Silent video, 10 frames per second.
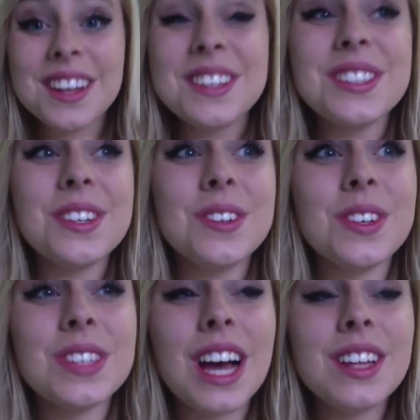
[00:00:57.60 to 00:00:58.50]
So
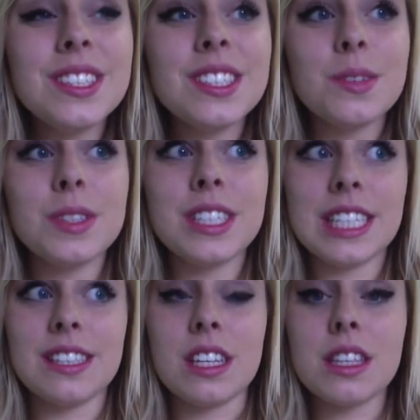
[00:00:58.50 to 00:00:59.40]
those colors were
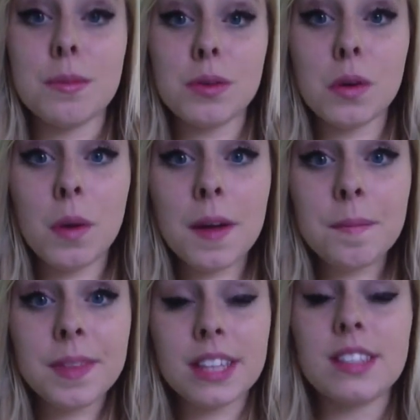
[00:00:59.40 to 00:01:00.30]
decent. The blue one,
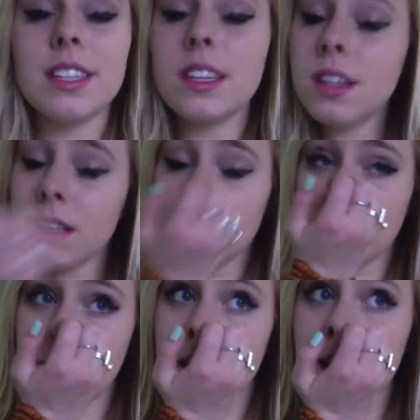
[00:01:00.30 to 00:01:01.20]
like the teal,
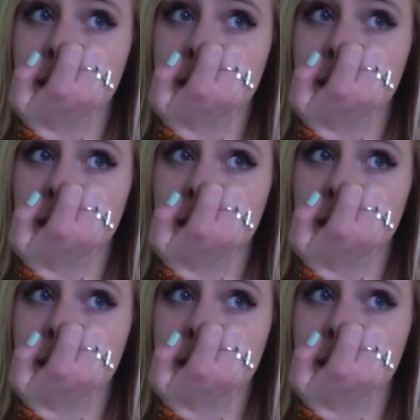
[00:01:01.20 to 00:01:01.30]
it